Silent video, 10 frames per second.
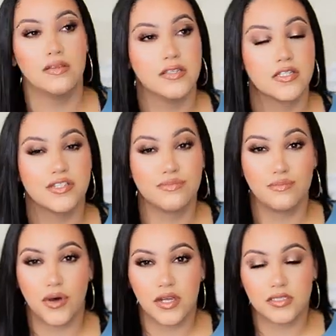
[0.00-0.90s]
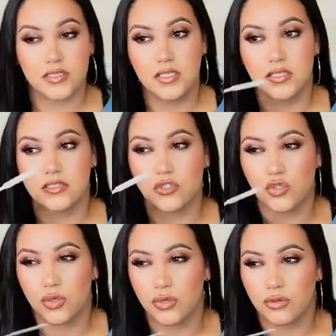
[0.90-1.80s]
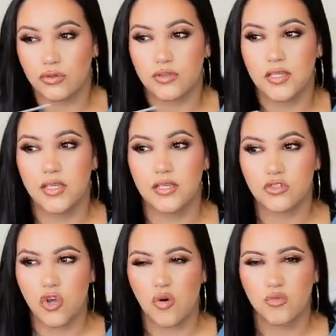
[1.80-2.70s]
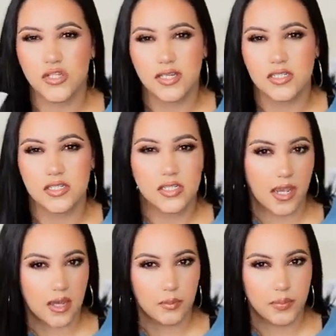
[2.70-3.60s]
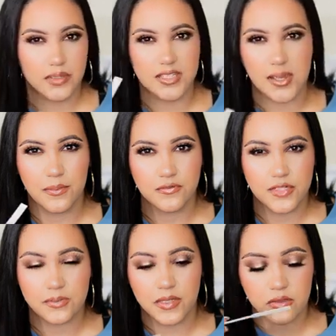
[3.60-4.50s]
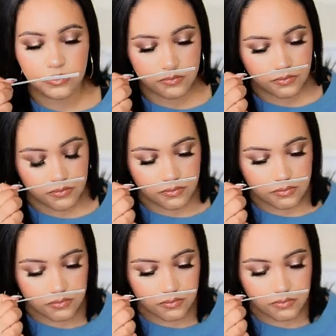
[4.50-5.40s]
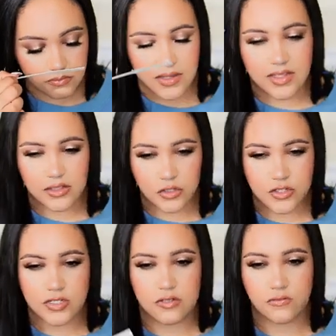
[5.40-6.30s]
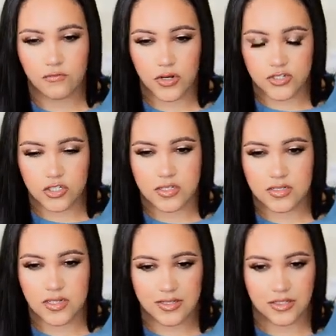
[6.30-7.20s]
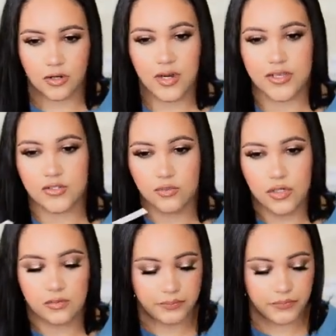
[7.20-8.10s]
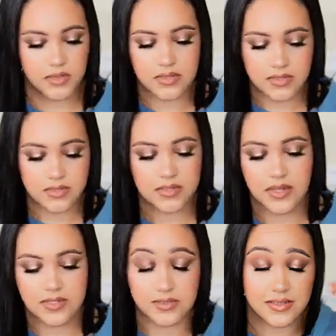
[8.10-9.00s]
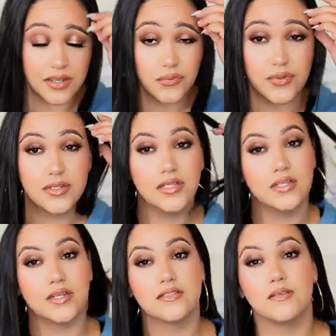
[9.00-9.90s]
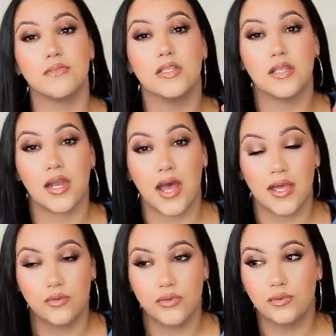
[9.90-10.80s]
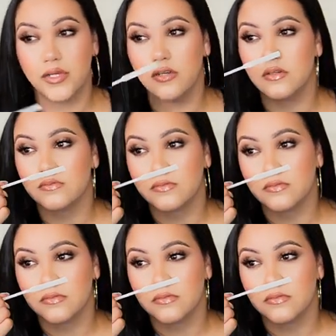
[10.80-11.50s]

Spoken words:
This is mossy, this is earthy. It's almost like a damp type of smell. And then there's this freshness in there as well. This is definitely not something that I would wear,